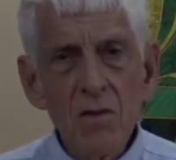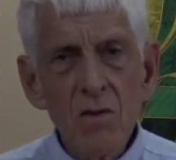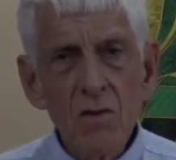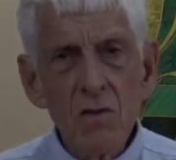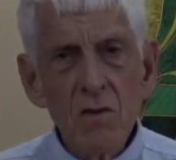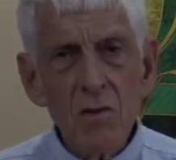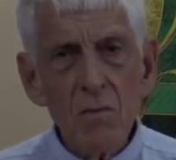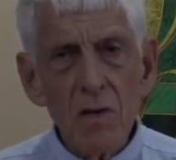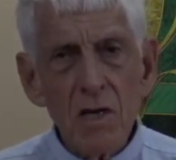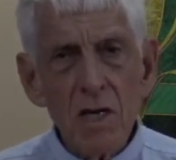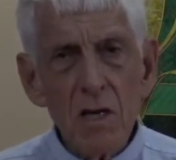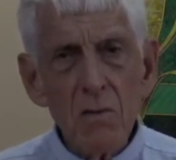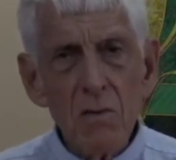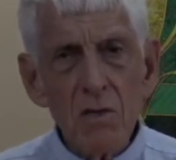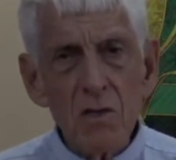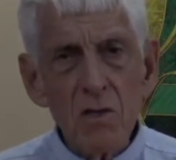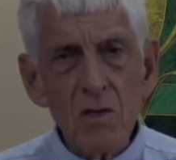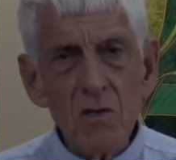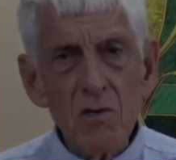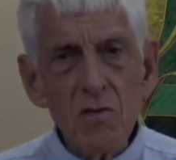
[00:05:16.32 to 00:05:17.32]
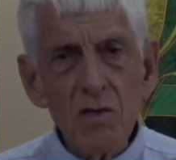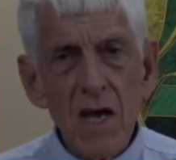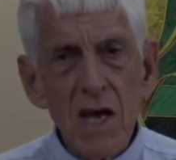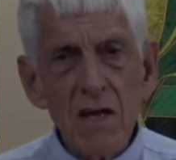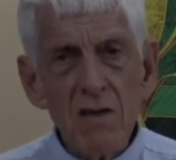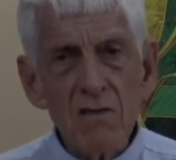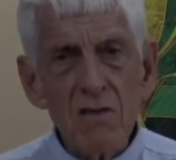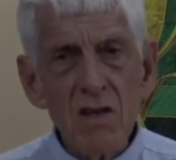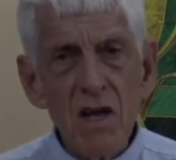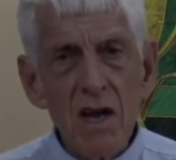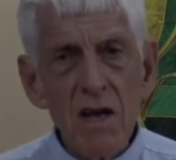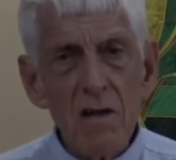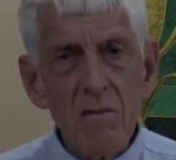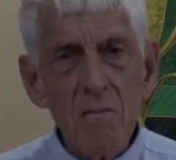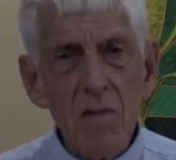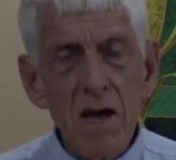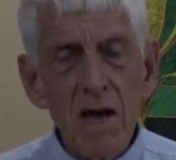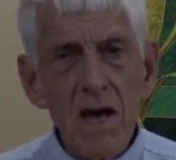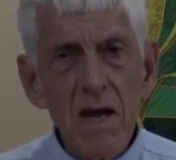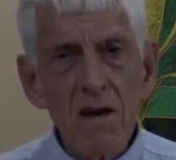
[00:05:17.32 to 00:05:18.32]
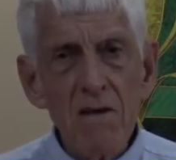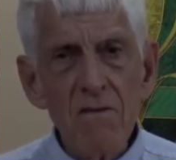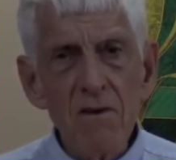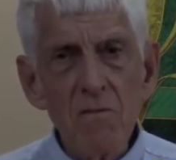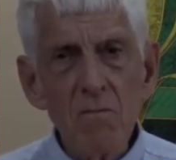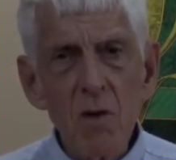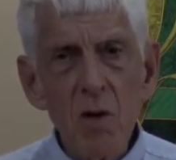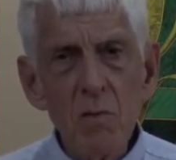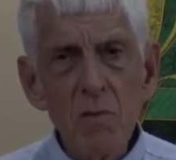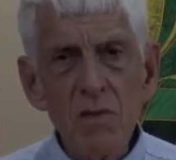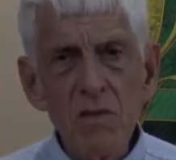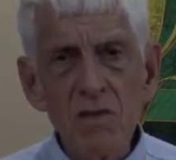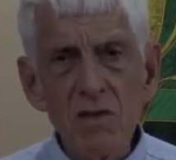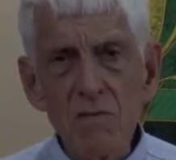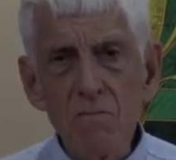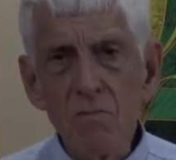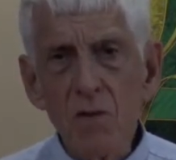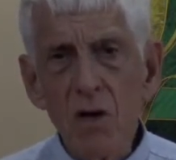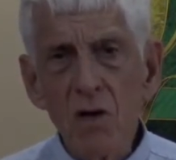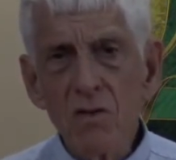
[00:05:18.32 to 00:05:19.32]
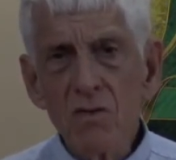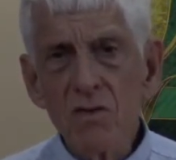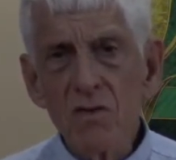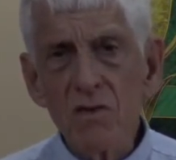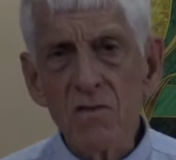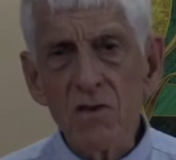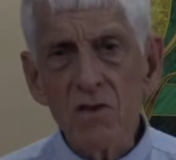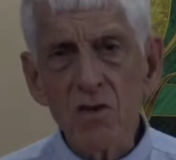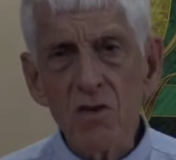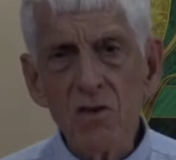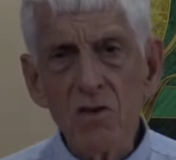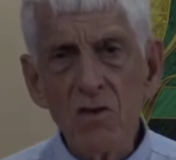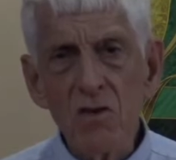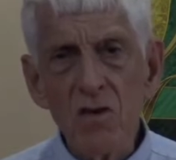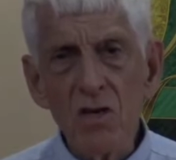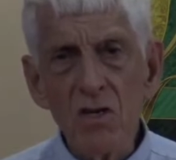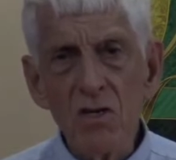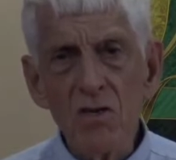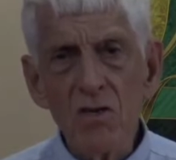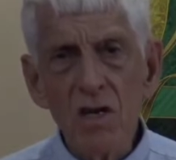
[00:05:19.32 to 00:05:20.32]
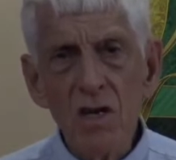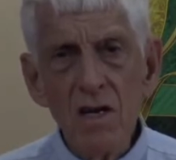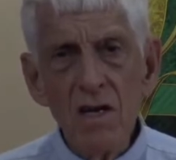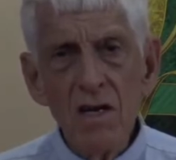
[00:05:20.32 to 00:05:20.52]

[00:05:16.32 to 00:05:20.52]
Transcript: To be able to do that is not a matter of a moment's impulsive courage.